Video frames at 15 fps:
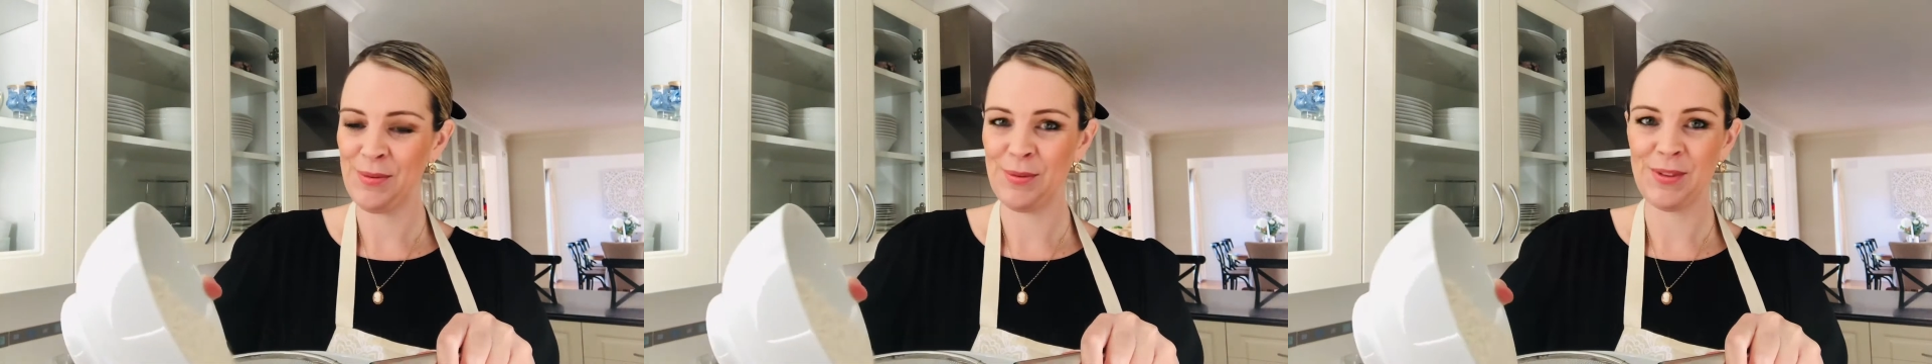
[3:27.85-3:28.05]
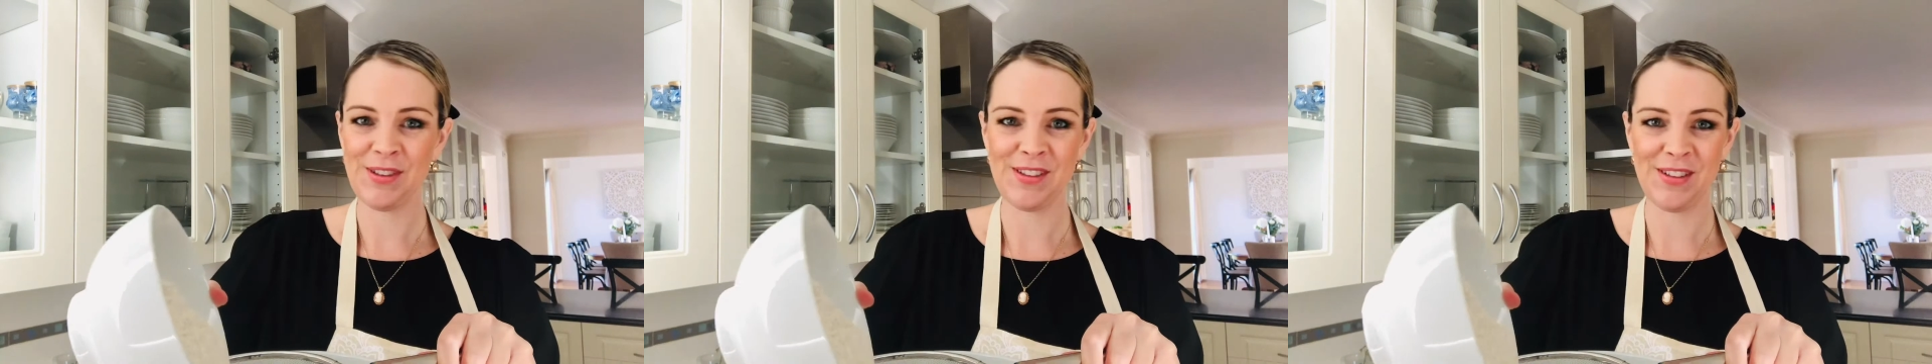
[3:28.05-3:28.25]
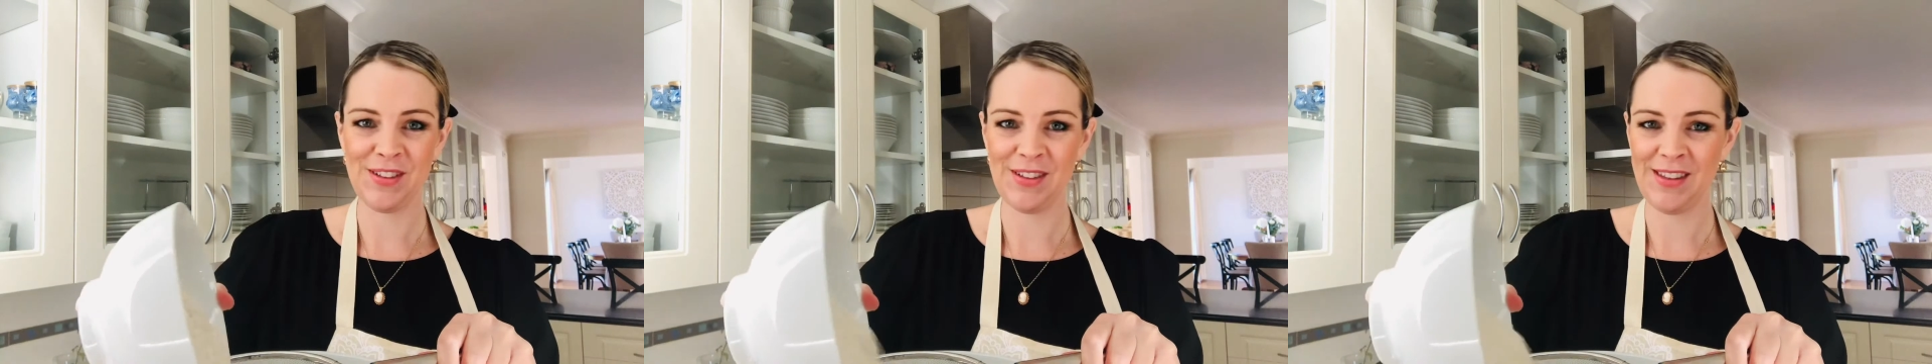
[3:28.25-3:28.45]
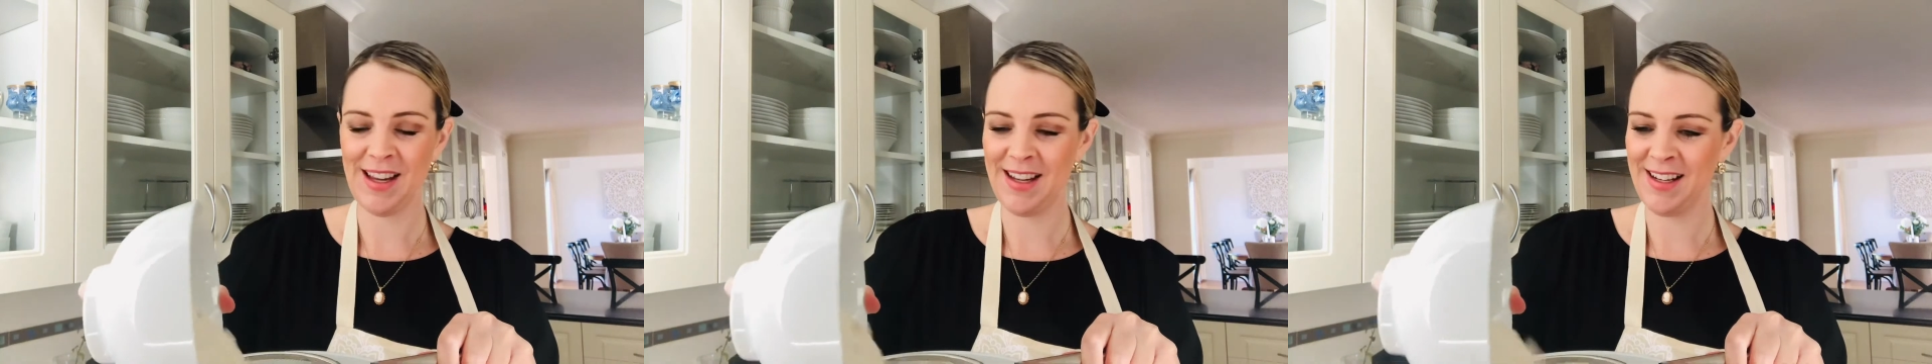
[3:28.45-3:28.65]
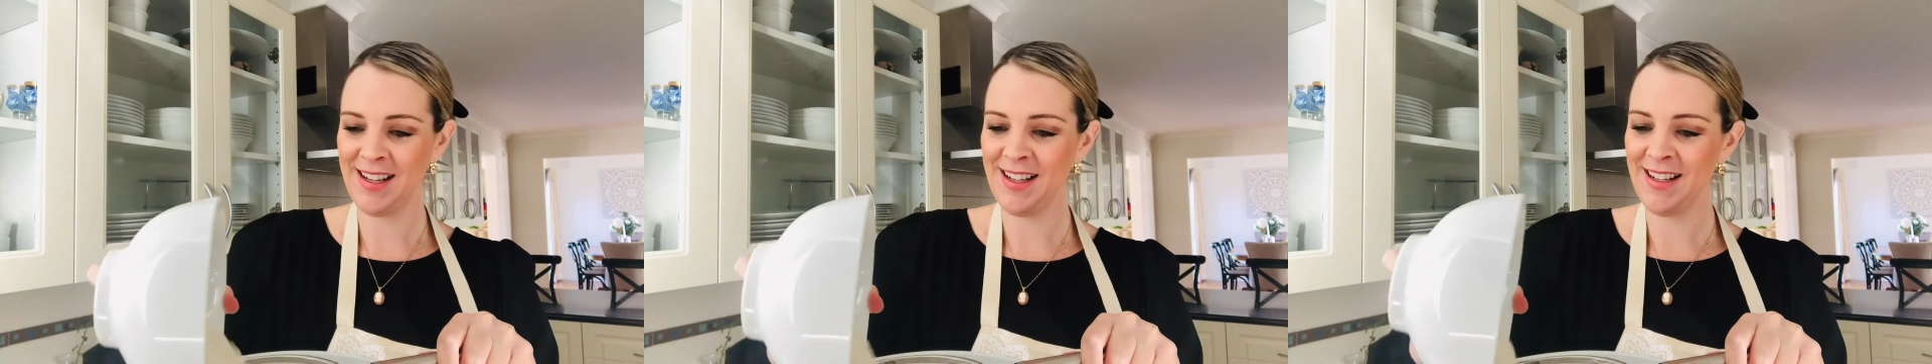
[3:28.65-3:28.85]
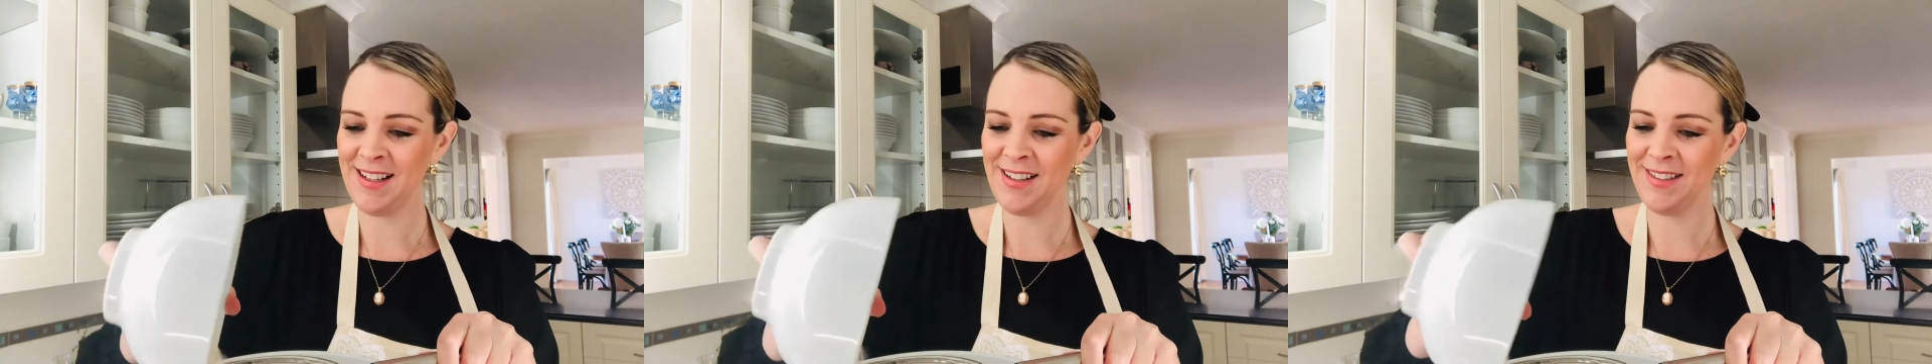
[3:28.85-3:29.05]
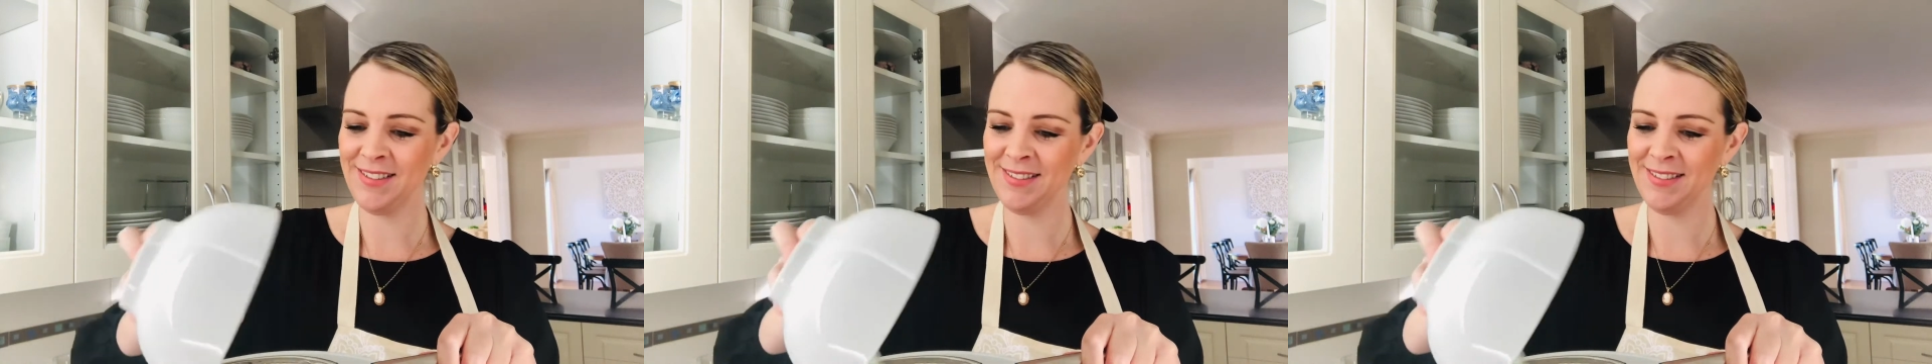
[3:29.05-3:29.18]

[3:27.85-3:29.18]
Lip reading: Just do that now.